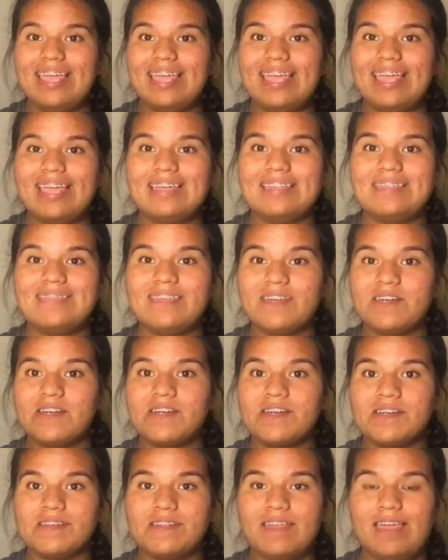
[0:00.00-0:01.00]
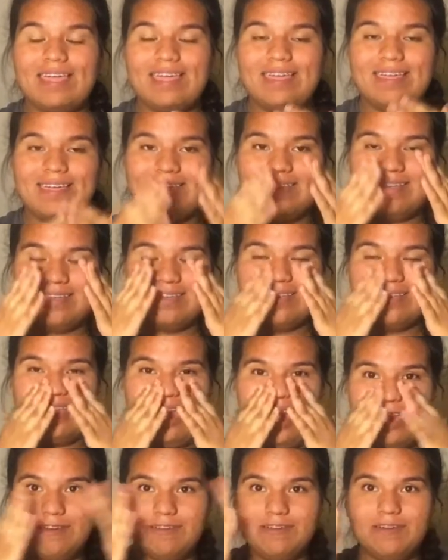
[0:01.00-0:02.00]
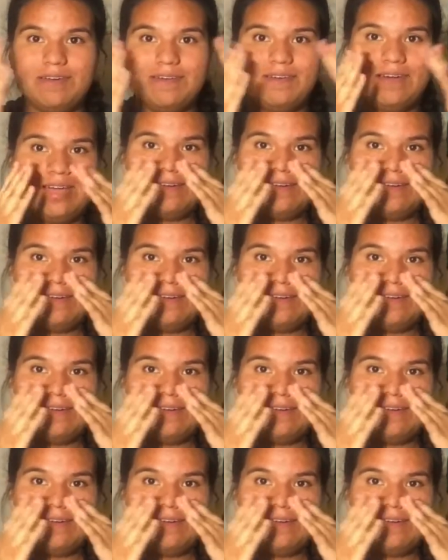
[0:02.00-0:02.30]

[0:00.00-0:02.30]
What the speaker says: and they're like, I don't know.